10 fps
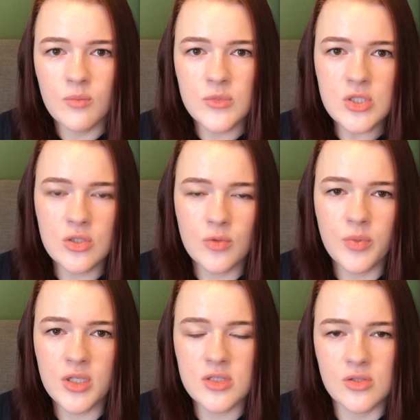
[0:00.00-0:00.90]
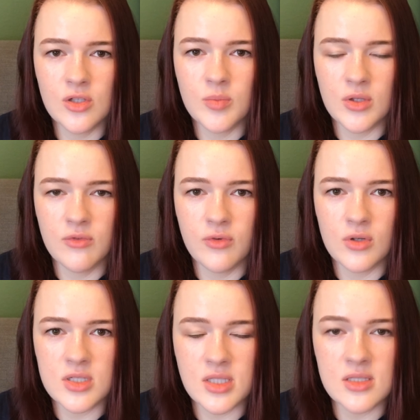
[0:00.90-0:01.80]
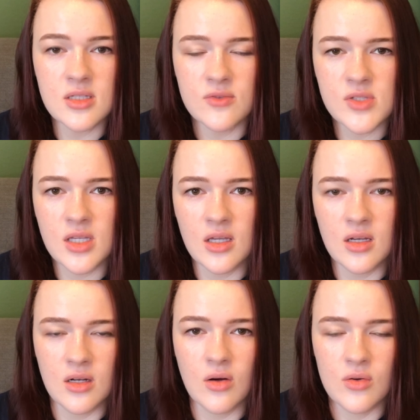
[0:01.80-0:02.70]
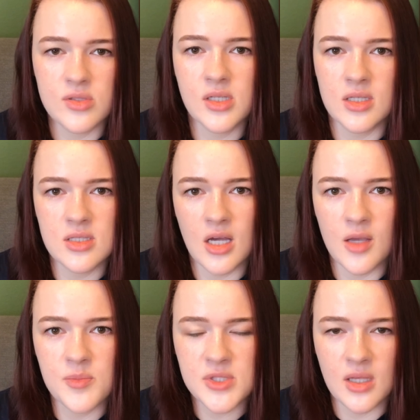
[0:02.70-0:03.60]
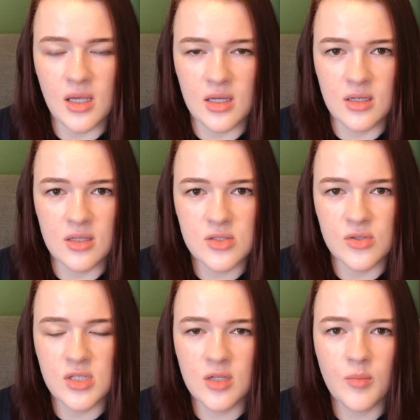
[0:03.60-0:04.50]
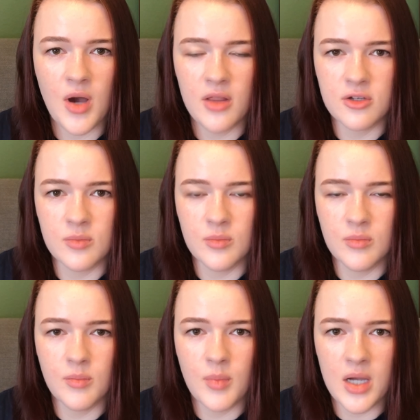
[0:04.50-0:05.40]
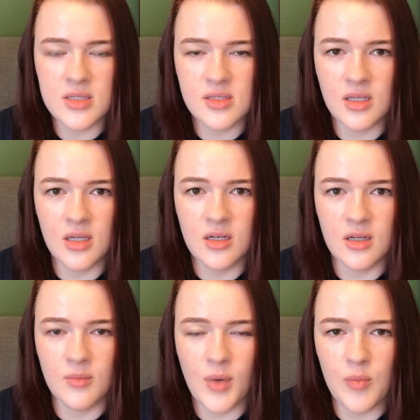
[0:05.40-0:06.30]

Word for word: to be suitable for sensitive skin and all skin types. And so it didn't bother my skin and my